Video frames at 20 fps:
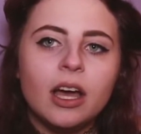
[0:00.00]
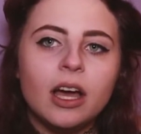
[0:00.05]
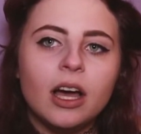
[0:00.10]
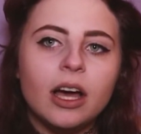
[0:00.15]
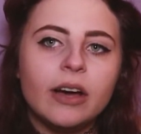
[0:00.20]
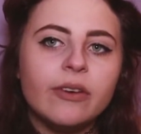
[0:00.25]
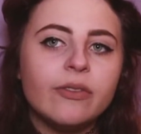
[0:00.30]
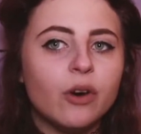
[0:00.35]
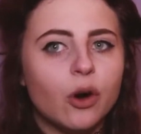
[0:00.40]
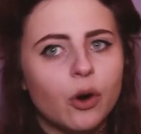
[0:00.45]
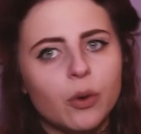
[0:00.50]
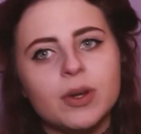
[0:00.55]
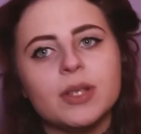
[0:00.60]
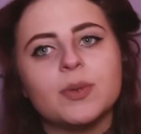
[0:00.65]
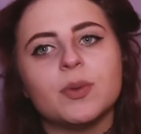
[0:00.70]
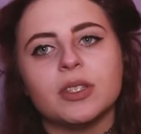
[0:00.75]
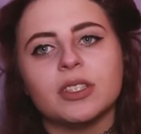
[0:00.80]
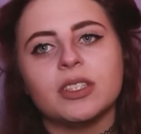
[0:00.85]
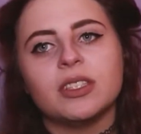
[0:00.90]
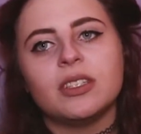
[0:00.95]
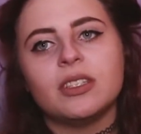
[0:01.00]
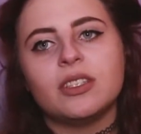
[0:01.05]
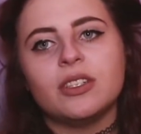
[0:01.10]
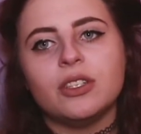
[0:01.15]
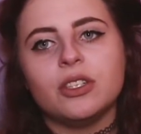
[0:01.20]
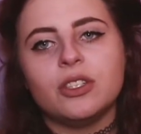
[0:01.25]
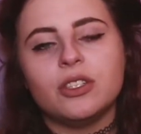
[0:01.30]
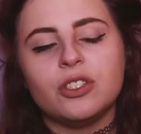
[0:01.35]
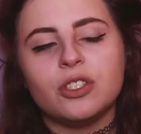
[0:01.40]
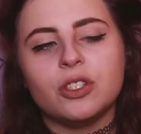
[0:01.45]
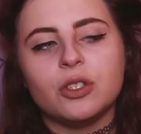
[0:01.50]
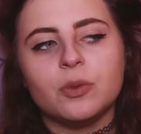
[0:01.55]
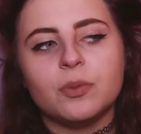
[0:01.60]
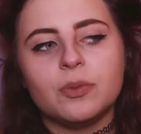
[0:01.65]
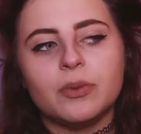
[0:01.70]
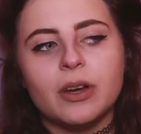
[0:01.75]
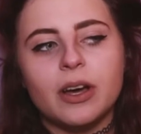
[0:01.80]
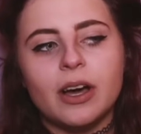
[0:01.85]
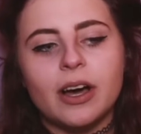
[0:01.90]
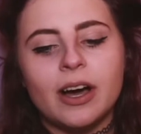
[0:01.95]
have always wanted to do YouTube.
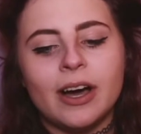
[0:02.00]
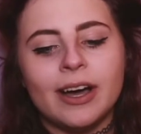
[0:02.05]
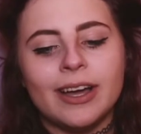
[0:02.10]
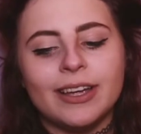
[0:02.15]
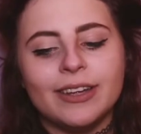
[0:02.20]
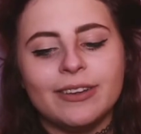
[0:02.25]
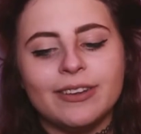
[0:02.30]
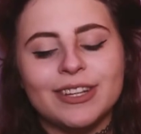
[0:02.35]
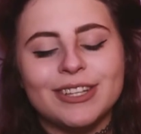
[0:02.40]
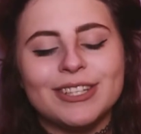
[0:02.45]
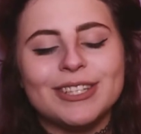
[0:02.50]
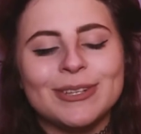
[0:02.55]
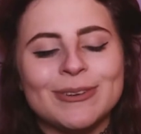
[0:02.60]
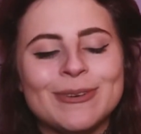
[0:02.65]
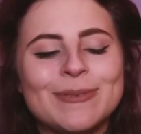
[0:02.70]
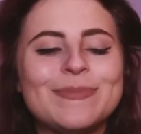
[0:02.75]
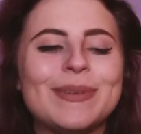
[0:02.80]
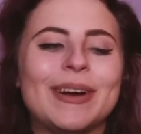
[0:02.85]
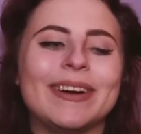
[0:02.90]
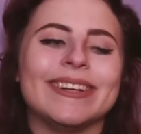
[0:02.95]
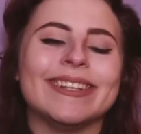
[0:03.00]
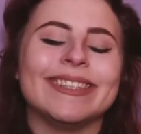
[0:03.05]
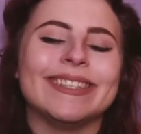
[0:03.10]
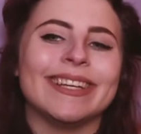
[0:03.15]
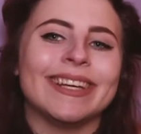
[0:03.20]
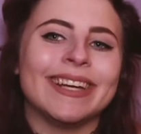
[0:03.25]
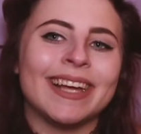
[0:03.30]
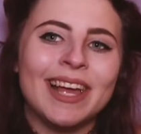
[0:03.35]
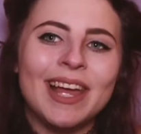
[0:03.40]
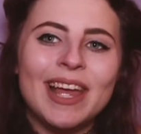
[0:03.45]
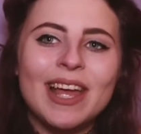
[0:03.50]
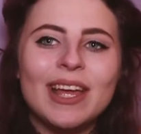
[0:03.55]
It's so embarrassing.